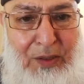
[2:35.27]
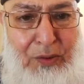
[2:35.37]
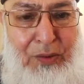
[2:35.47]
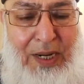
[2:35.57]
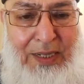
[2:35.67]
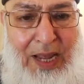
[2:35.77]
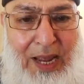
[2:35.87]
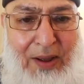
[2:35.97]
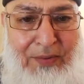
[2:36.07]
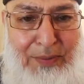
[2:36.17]
do not
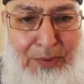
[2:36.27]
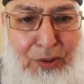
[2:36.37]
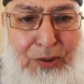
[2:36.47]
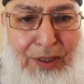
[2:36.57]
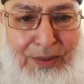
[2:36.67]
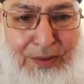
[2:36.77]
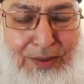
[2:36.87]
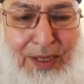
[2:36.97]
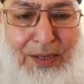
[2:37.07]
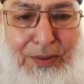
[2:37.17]
have mutual
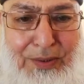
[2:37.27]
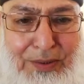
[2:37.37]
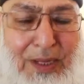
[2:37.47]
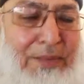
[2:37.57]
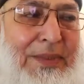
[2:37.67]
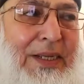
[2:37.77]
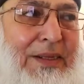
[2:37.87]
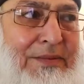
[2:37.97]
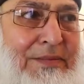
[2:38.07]
consent to something?